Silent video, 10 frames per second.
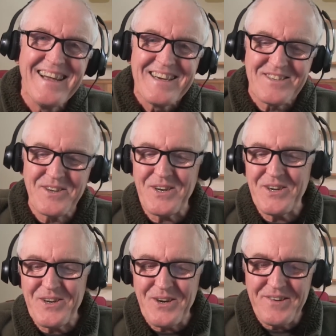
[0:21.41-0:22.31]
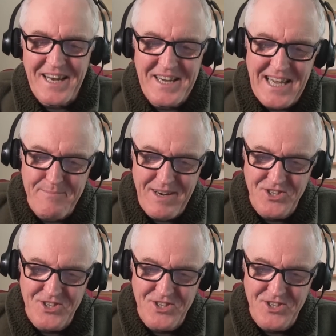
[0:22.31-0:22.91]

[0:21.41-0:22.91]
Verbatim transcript: So you're an academic,